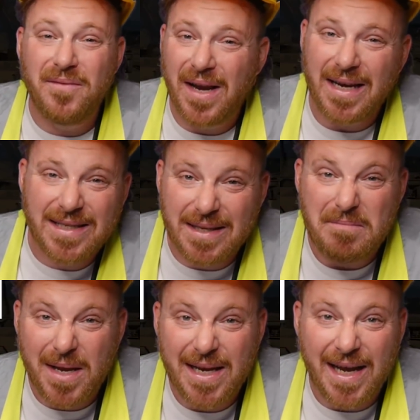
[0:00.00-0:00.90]
actually
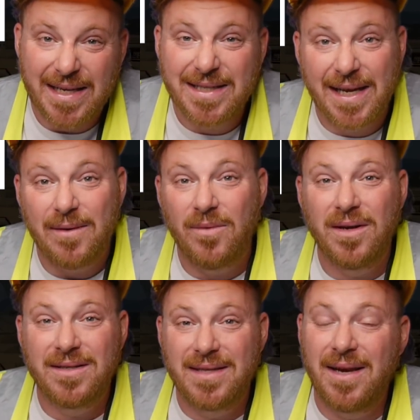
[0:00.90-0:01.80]
many aged care
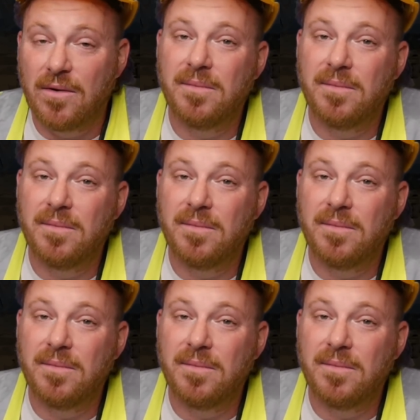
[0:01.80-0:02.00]
workers there.